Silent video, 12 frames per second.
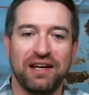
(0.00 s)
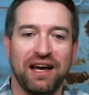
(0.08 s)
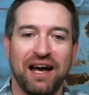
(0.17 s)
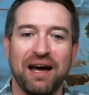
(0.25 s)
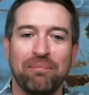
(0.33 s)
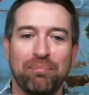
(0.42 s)

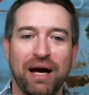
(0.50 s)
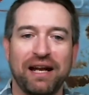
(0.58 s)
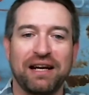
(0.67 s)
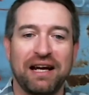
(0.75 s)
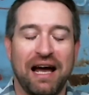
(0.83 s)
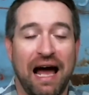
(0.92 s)
Uh,
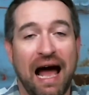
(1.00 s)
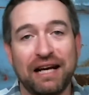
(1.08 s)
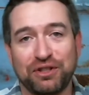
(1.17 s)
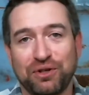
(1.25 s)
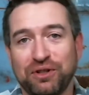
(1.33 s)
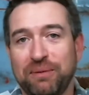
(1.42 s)
but I
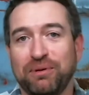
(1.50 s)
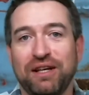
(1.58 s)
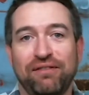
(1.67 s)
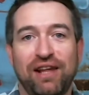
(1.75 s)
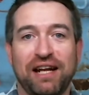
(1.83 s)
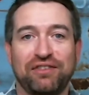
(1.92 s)
truly
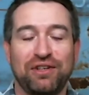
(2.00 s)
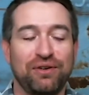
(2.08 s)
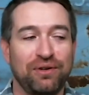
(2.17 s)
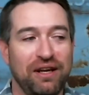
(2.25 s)
believe that too.